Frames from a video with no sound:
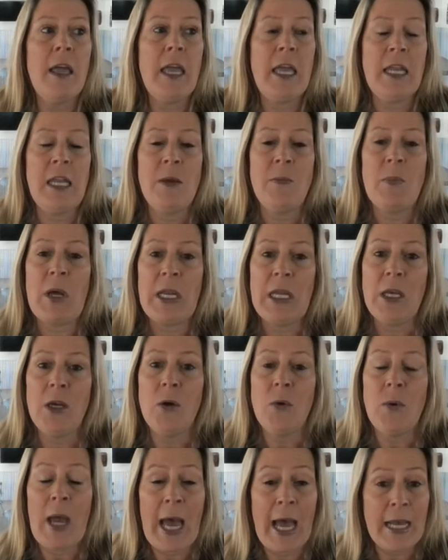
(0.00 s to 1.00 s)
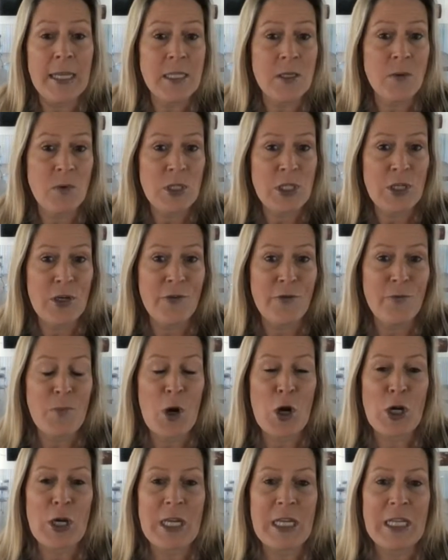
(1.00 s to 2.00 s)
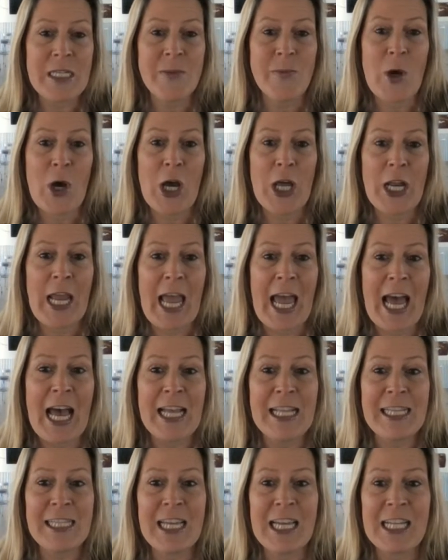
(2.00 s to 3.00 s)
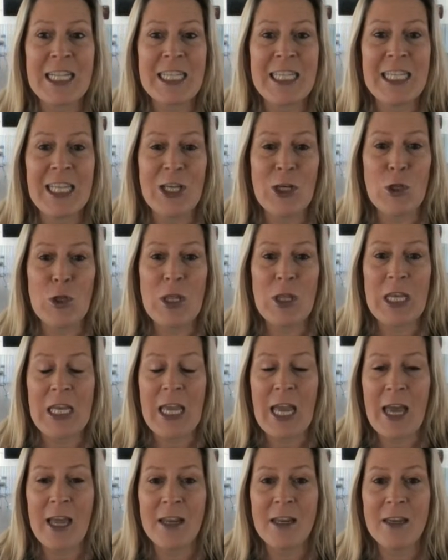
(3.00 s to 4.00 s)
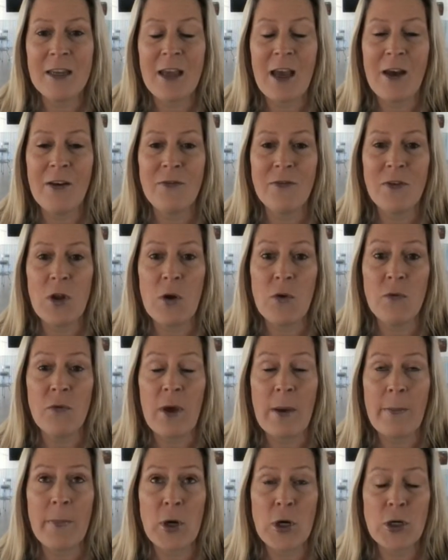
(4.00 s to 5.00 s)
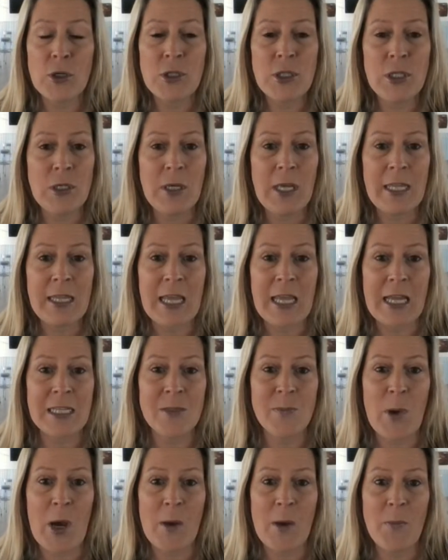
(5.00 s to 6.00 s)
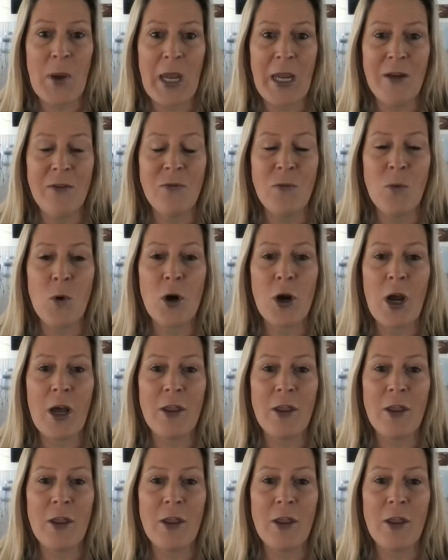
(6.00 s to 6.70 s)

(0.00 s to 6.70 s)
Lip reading: Anybody who has a reserved parking spot has until the end of November to get that spot paid for.